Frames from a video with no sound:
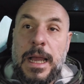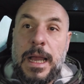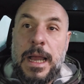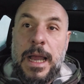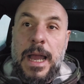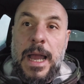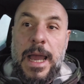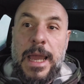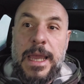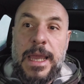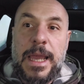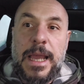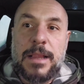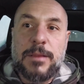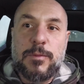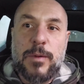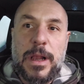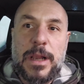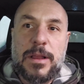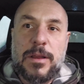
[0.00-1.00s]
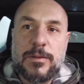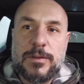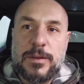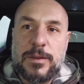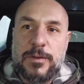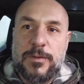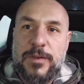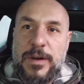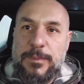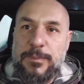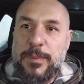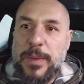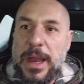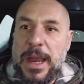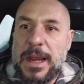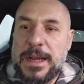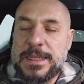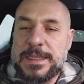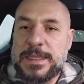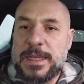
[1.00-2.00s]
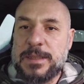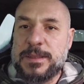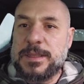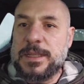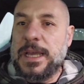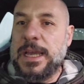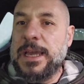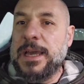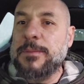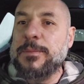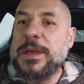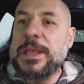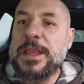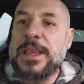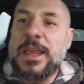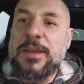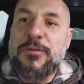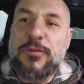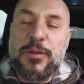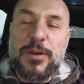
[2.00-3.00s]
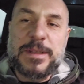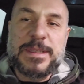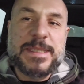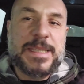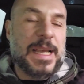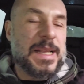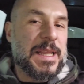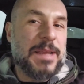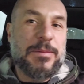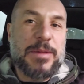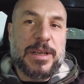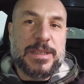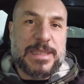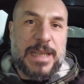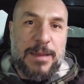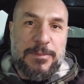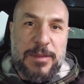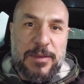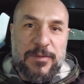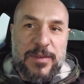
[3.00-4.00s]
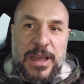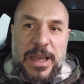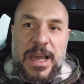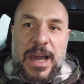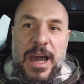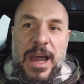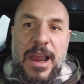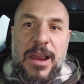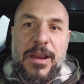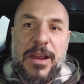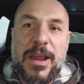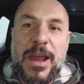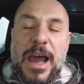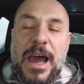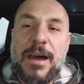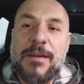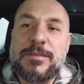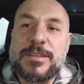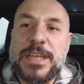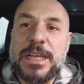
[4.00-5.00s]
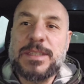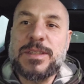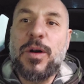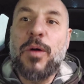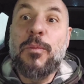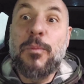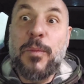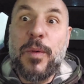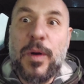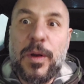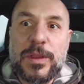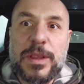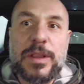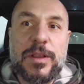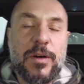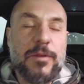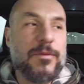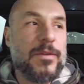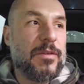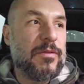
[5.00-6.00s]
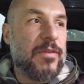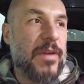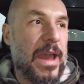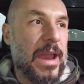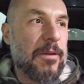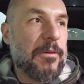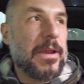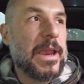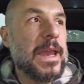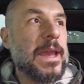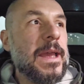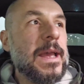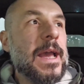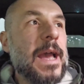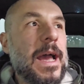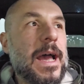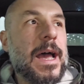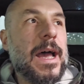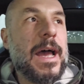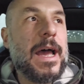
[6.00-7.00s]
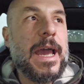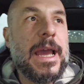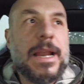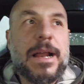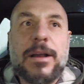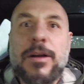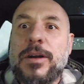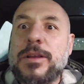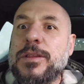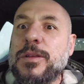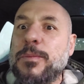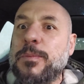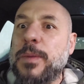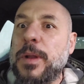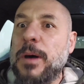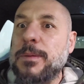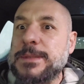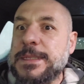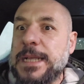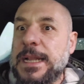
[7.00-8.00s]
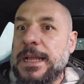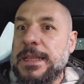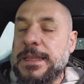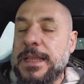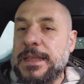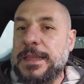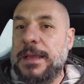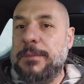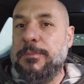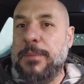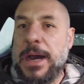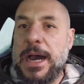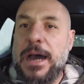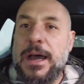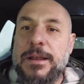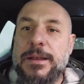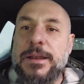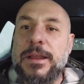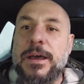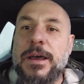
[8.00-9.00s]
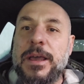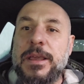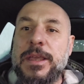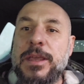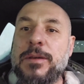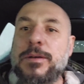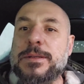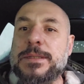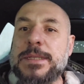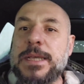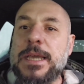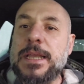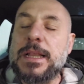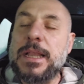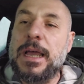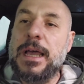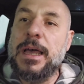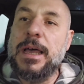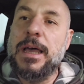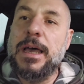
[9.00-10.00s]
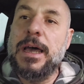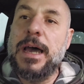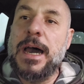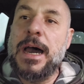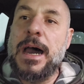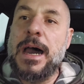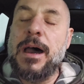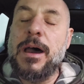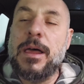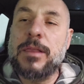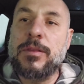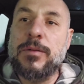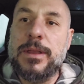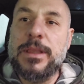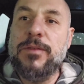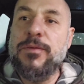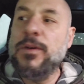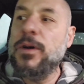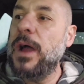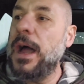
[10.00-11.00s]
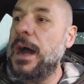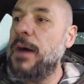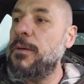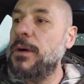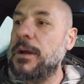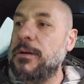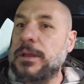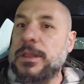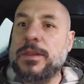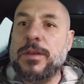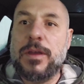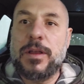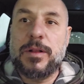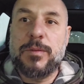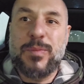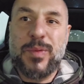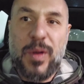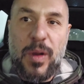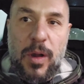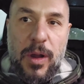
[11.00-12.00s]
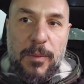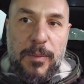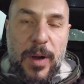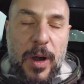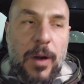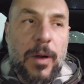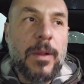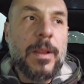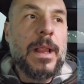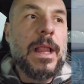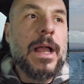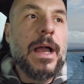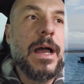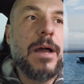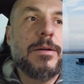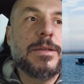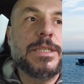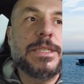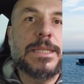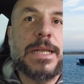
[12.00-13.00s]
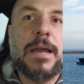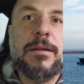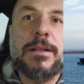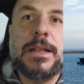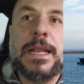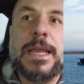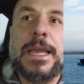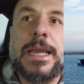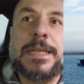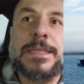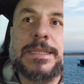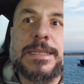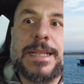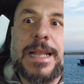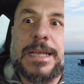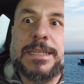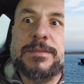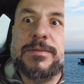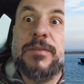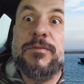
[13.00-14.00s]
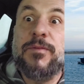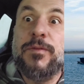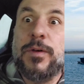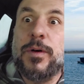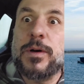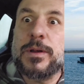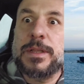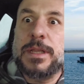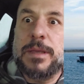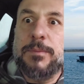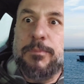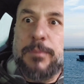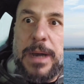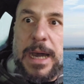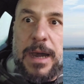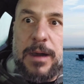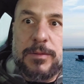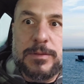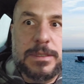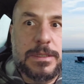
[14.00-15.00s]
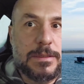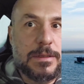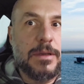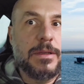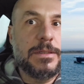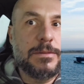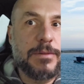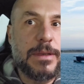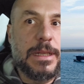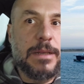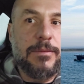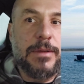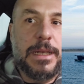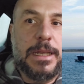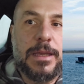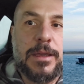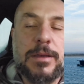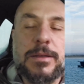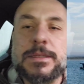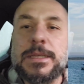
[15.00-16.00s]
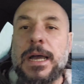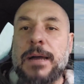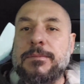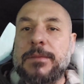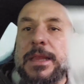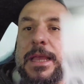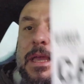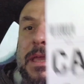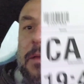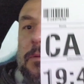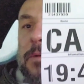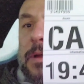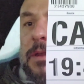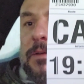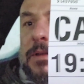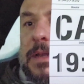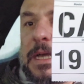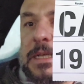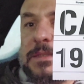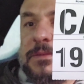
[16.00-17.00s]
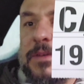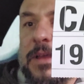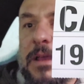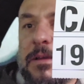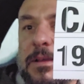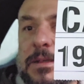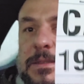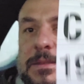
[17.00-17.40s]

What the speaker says: Hi and welcome to Fab Parks. Today a bit different setting because I'm in the car. I've just onboarded on the ferry and I'm going to Plopsaland de Panne using a 24-hour return promo which currently is less than £40. It's really good. I'm taking one of the last ferries,